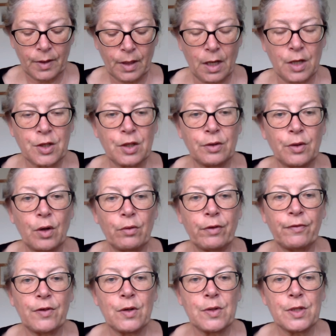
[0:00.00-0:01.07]
"I shall not
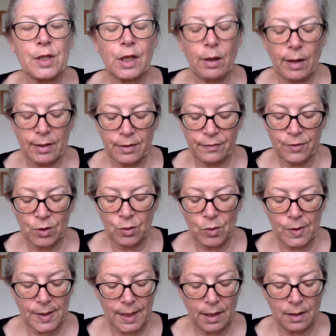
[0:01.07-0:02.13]
refuse to go out of
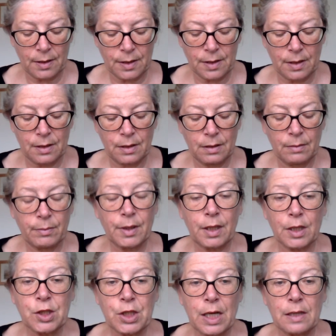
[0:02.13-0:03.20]
doors," he answered, "but
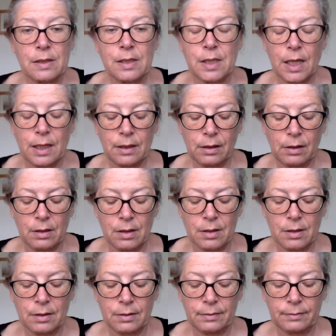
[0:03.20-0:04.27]
I shall stay in the
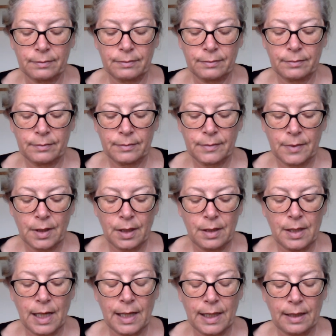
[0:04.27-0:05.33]
garden. And
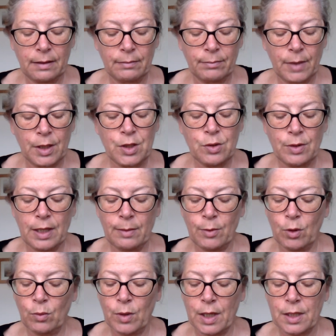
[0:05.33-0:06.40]
Nelly, mind you keep
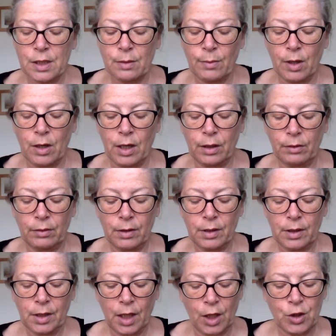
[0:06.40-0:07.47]
your word tomorrow.
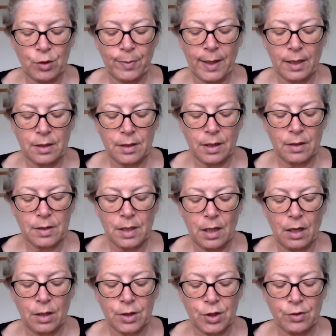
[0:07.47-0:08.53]
I shall be under those
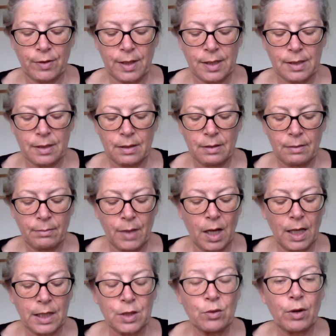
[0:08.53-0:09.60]
larch trees.
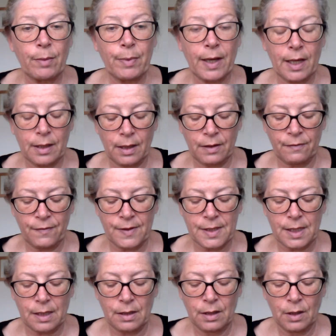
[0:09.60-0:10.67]
Mind, or I pay another
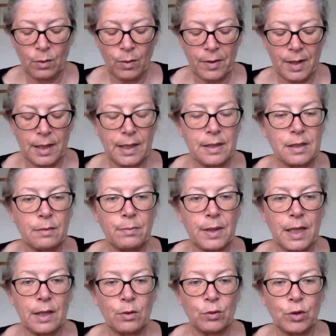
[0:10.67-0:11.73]
visit, whether Linton be
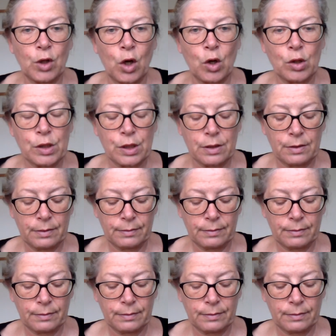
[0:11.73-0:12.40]
in or not."